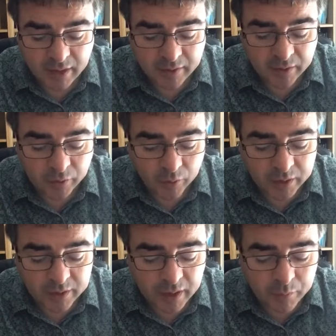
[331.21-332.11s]
They called
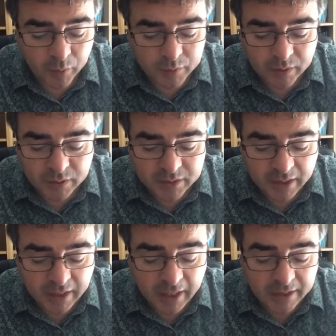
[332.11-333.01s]
in the apostles
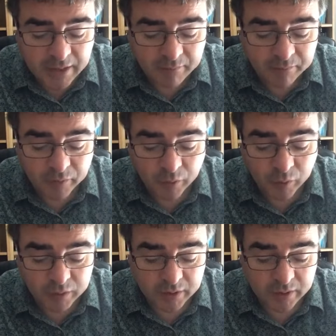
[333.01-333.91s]
and had them
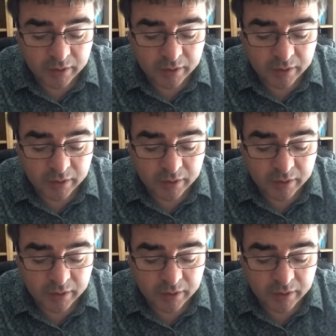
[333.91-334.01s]
flogged.